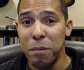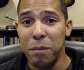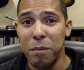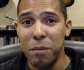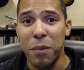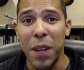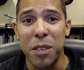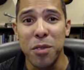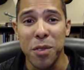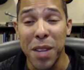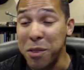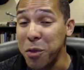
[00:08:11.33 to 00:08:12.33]

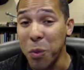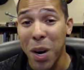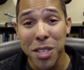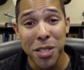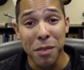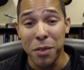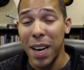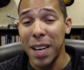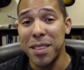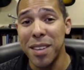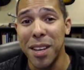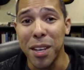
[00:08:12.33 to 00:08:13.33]
thanks for watching. If you got
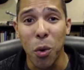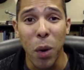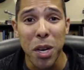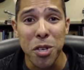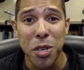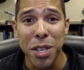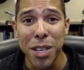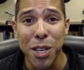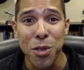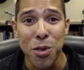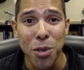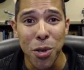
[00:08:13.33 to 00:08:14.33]
a question,
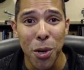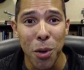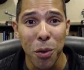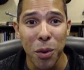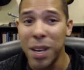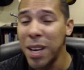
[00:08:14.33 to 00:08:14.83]
concern,